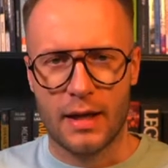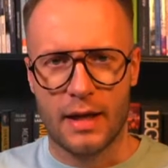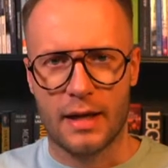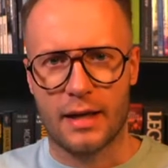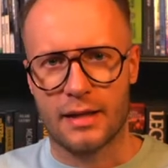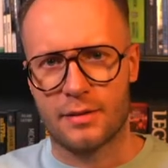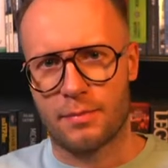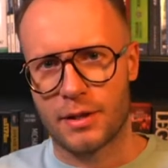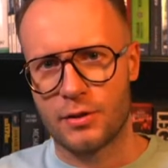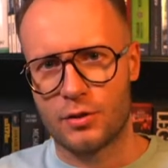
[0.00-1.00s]
And
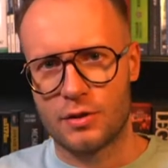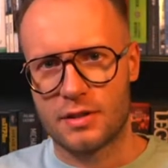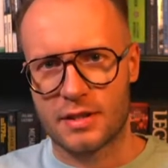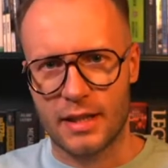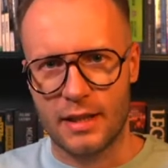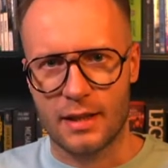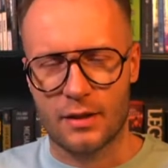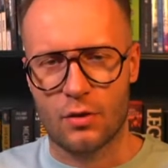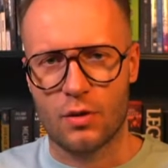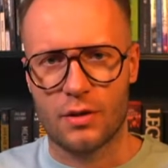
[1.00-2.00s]
by saying
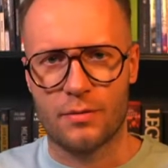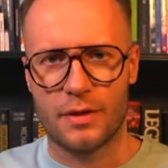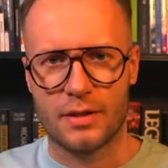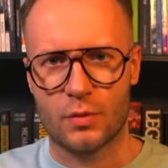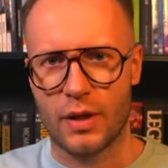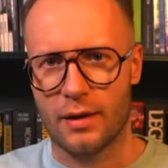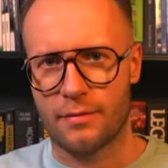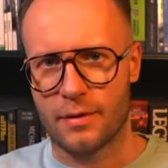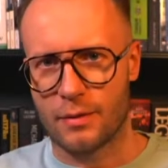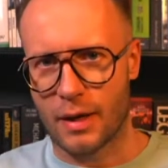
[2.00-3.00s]
all the things we
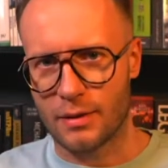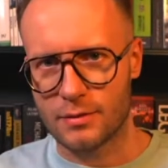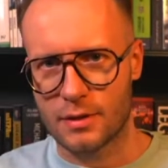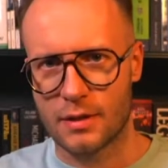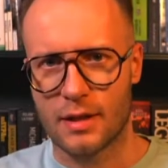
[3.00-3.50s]
have around,